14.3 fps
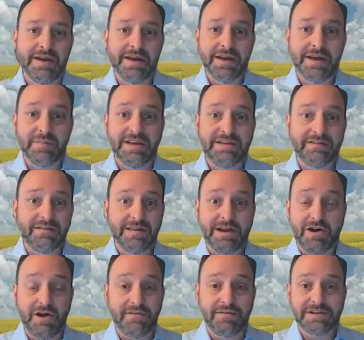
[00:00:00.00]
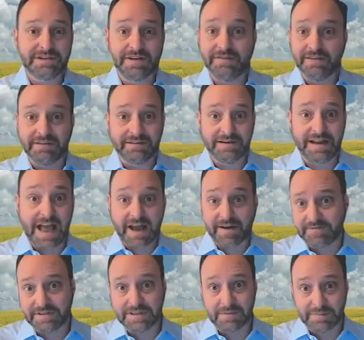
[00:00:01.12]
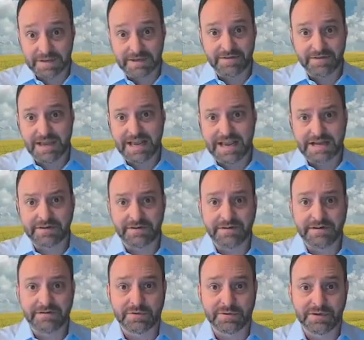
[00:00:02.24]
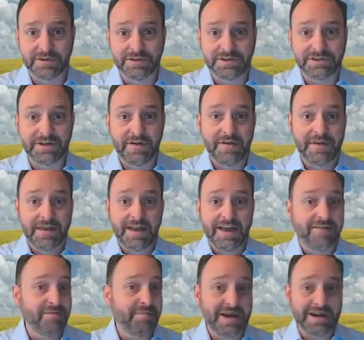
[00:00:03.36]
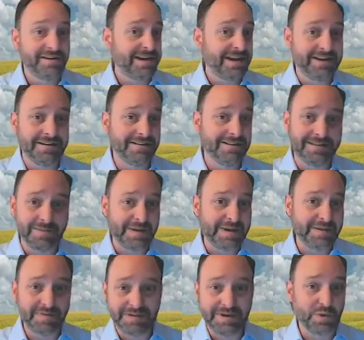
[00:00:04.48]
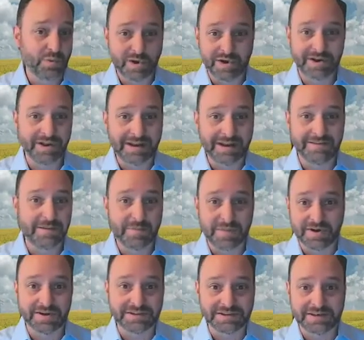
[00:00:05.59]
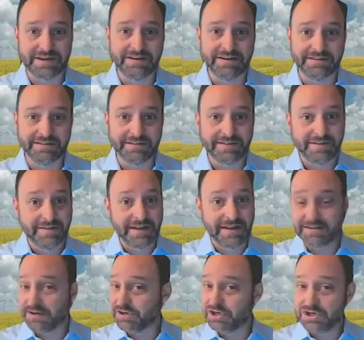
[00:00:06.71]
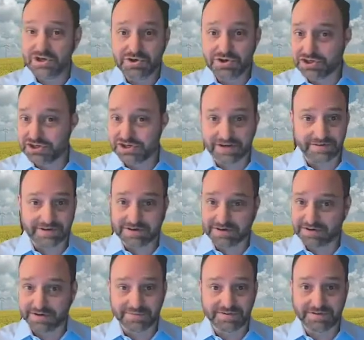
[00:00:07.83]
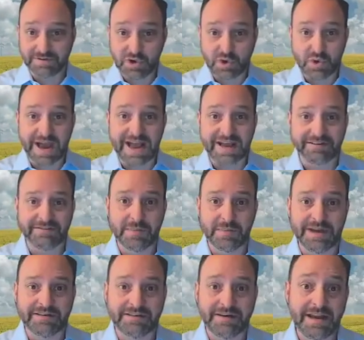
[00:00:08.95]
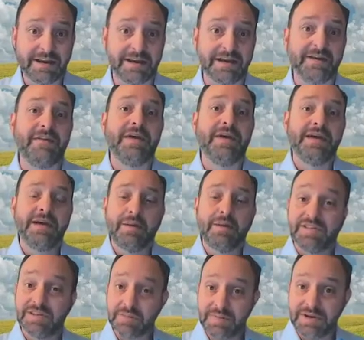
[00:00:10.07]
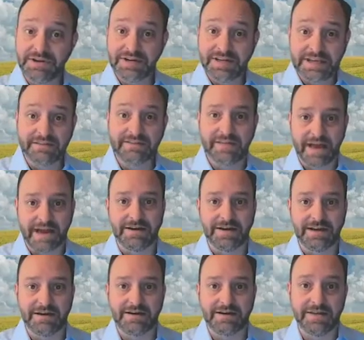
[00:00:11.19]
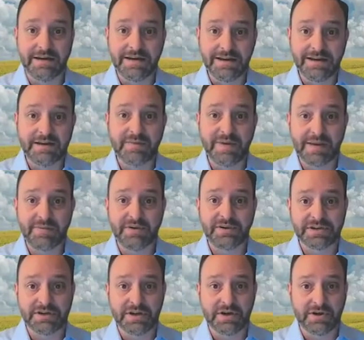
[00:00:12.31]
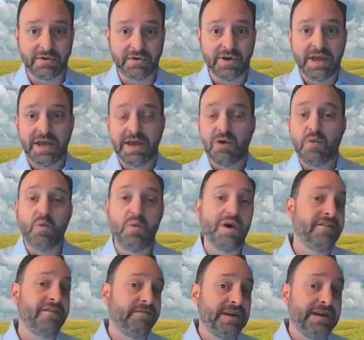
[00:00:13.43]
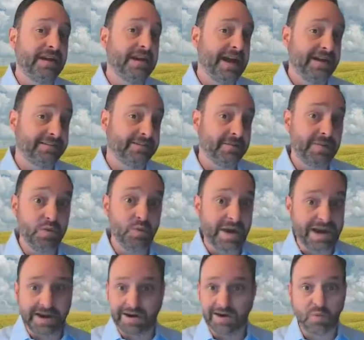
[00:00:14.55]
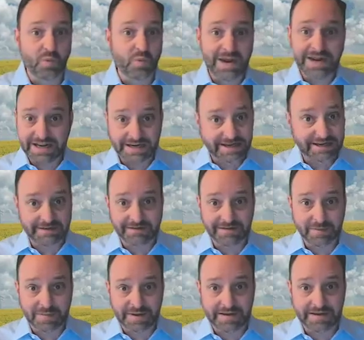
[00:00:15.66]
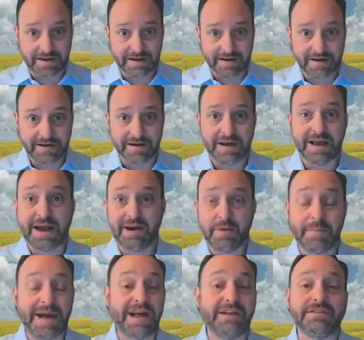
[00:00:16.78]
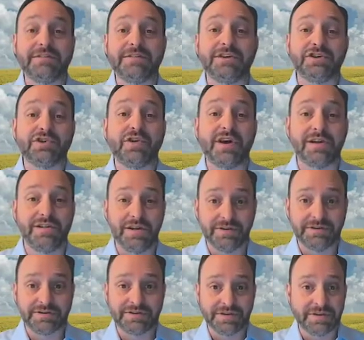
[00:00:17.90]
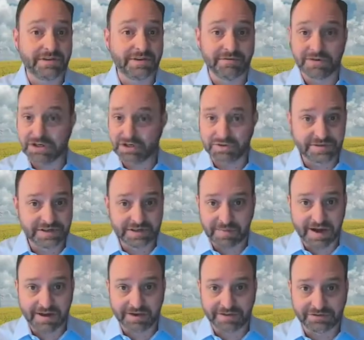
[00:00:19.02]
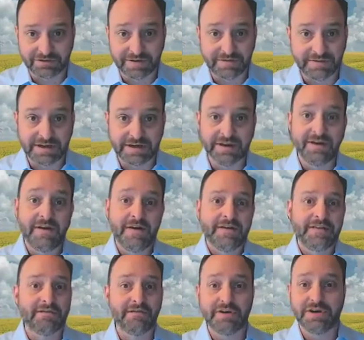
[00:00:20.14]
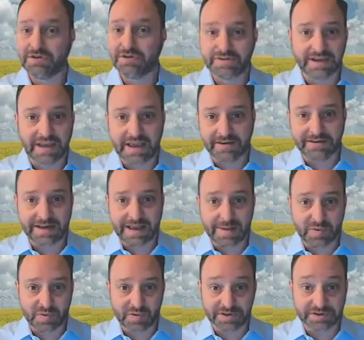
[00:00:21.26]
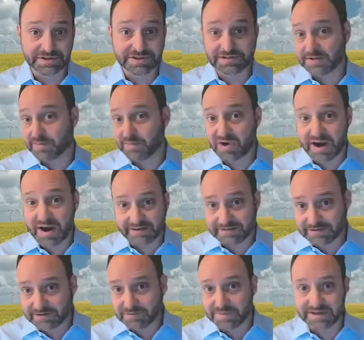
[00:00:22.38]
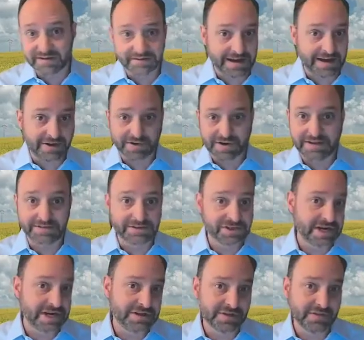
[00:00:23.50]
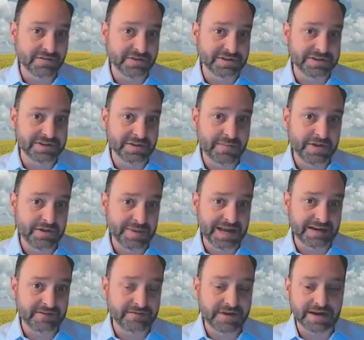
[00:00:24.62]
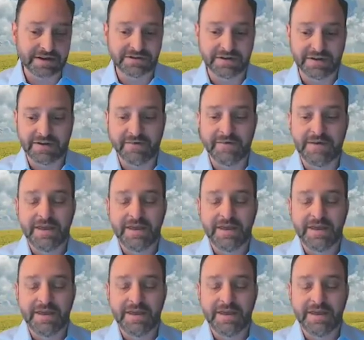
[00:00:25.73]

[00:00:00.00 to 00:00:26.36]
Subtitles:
It means that all of a sudden the staff at the mill that handle these orders have better data than the people that are working at the barn sites. That's a huge shift in terms of who has the best data. But the mill needs that data. They need to be able to know what feed has to be where, when it needs to be there, how to balance their truckloads so that they're reducing miles driven, they're reducing ASAP orders and surprises because that creates changeovers in the mill manufacturing.